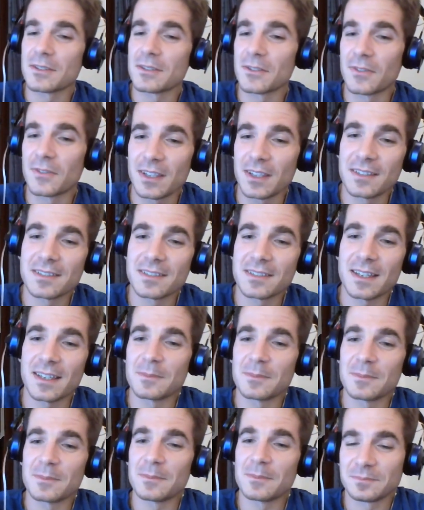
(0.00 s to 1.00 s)
Sophie the
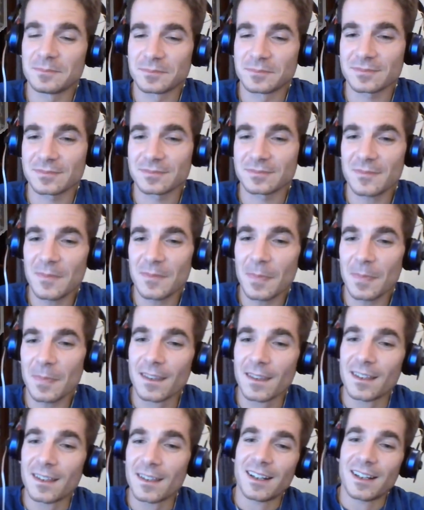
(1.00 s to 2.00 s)
same.
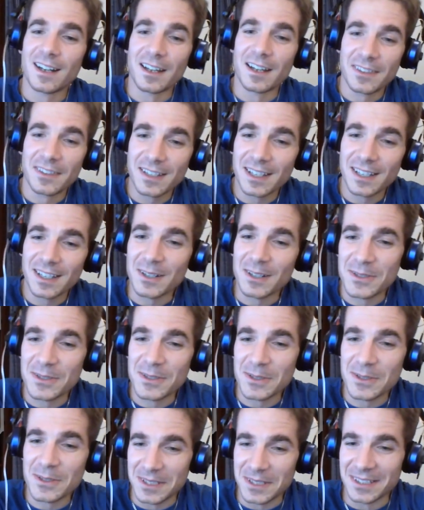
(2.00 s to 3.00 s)
I think I
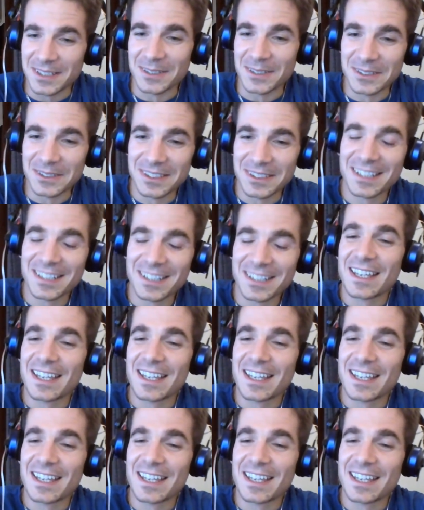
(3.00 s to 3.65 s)
also did a lot.